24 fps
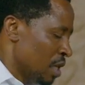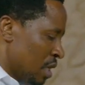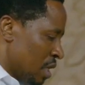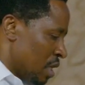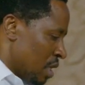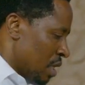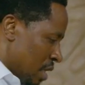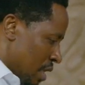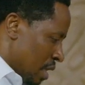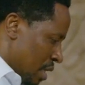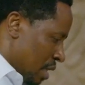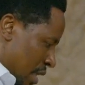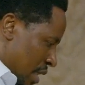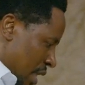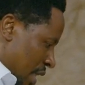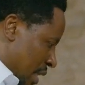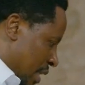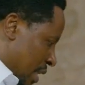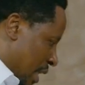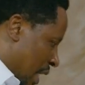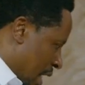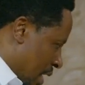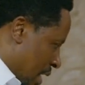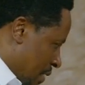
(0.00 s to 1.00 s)
This is the
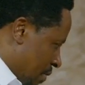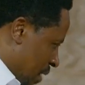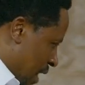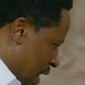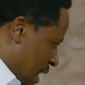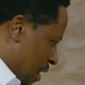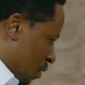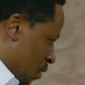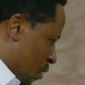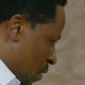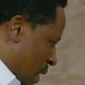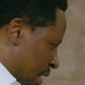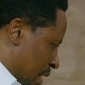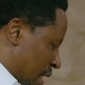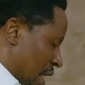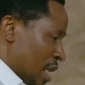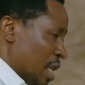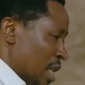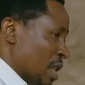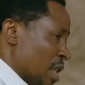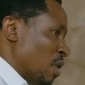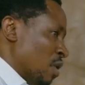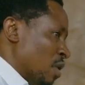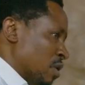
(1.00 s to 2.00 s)
time that we are
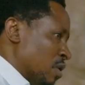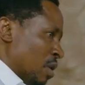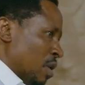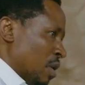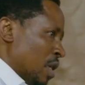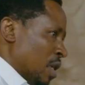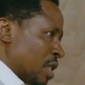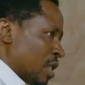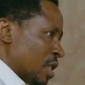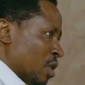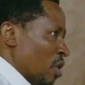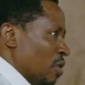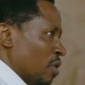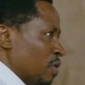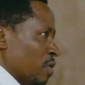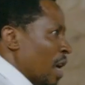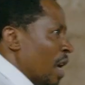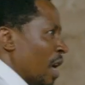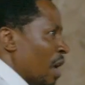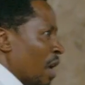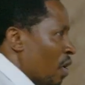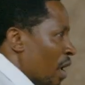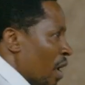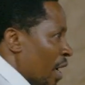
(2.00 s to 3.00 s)
taking authority over
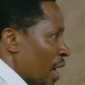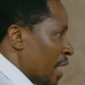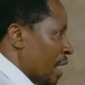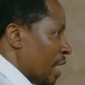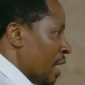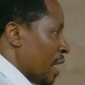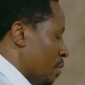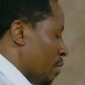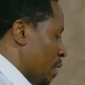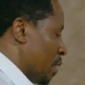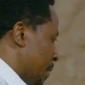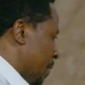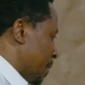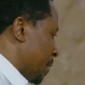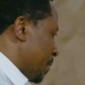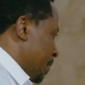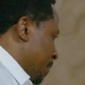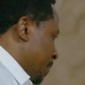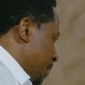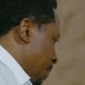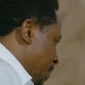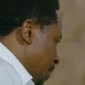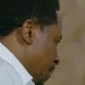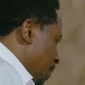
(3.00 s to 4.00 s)
our enemy
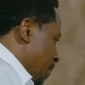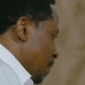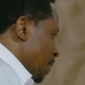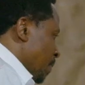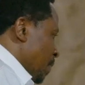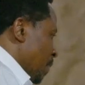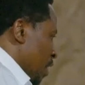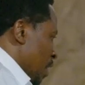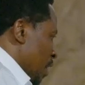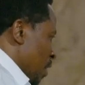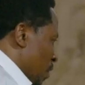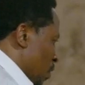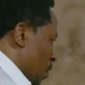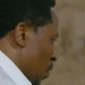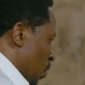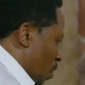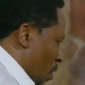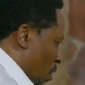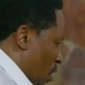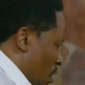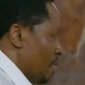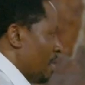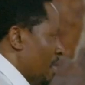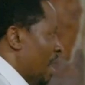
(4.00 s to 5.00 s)
to
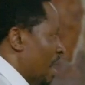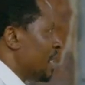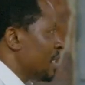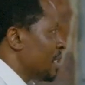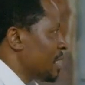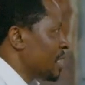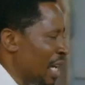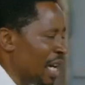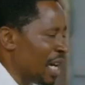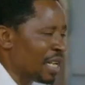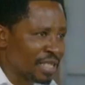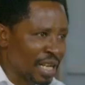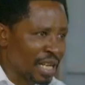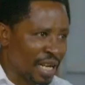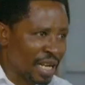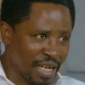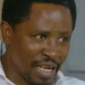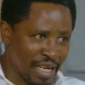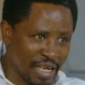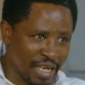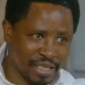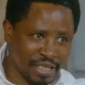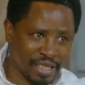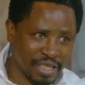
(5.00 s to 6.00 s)
command and
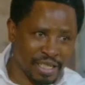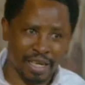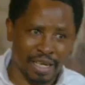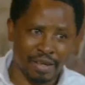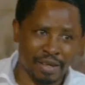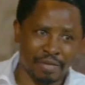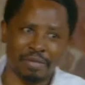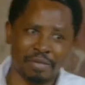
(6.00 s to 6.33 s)
direct them